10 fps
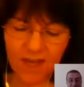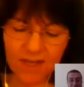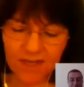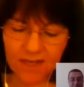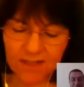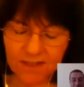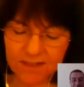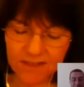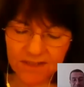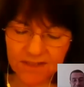In
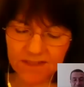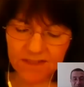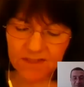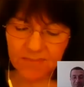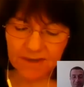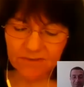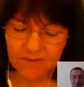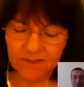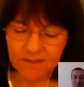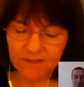listening to this about
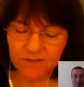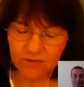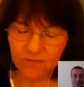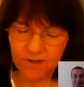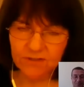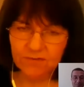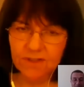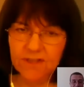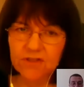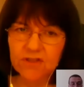the stress
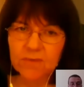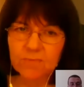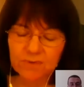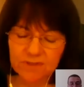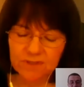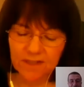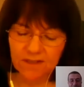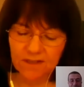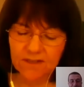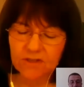relationship or the
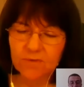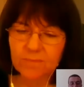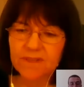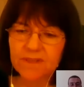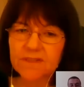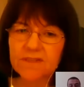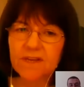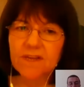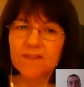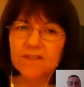psychological basis,
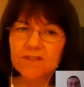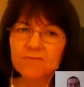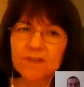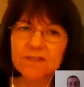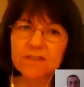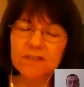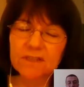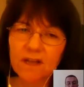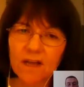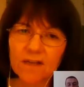this raises a
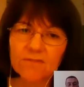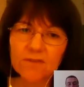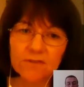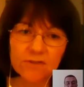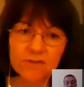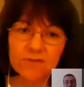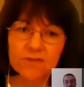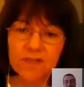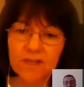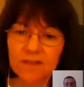lot of concerns
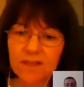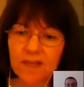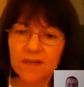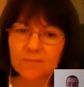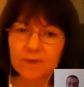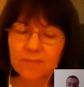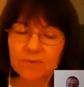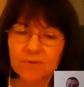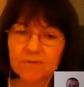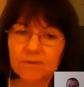that
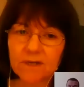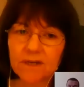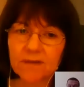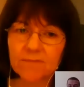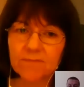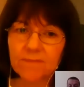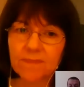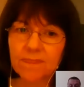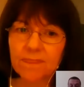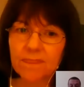people
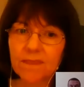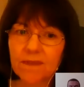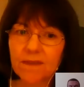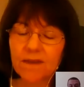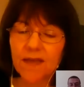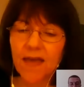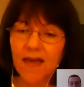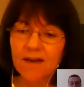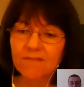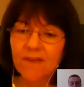have.